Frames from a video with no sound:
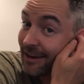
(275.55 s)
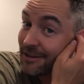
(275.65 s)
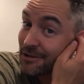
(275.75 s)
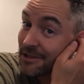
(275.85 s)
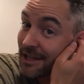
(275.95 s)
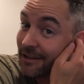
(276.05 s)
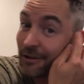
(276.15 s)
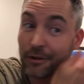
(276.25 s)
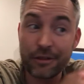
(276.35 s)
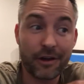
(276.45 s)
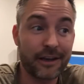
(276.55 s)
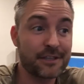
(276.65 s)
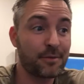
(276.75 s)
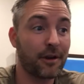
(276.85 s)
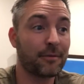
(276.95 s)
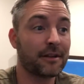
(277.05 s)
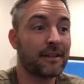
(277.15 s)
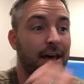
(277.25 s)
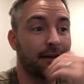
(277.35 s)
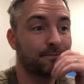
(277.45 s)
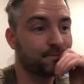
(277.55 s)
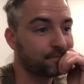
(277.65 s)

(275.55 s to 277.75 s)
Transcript: interesting little thought experiment that